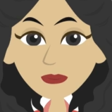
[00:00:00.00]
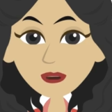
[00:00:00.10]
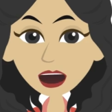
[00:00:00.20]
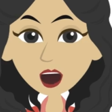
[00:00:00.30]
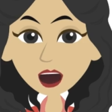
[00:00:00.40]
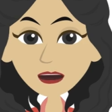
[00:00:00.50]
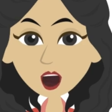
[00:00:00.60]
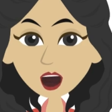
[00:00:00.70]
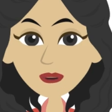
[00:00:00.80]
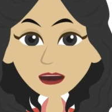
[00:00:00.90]
Now that you
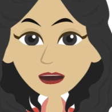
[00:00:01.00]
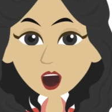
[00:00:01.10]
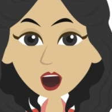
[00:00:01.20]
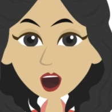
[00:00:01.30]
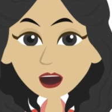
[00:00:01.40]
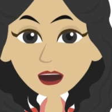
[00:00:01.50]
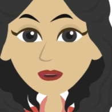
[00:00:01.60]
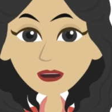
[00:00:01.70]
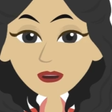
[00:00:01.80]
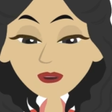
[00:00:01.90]
understand how a
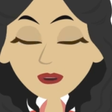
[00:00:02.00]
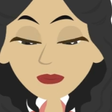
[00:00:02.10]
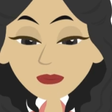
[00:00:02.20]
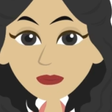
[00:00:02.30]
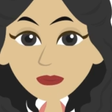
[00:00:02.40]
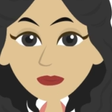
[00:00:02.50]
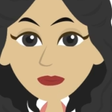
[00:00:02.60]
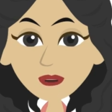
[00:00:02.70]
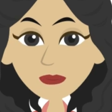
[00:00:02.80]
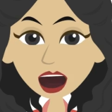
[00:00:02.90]
watershed works,
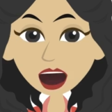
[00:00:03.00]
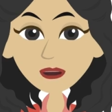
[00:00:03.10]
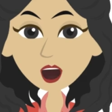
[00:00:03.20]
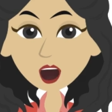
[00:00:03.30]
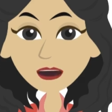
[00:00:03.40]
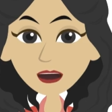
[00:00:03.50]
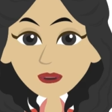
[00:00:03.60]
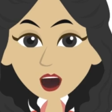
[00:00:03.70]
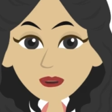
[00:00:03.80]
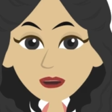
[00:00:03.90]
take a look at these two
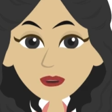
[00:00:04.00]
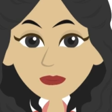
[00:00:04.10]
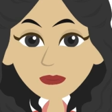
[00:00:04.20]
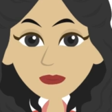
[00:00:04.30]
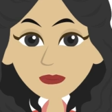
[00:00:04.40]
pictures.